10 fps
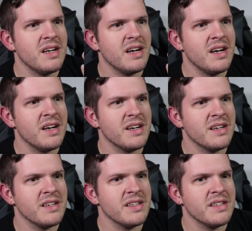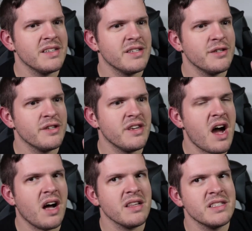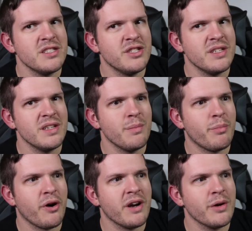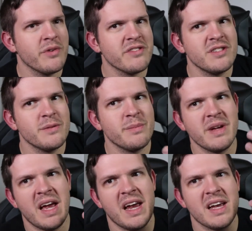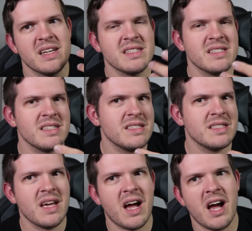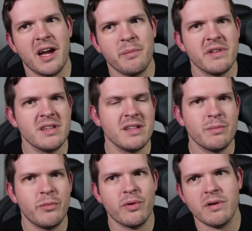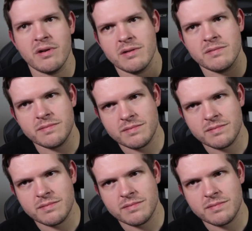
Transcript: knowledge and imparting wisdom. And I'm a little more,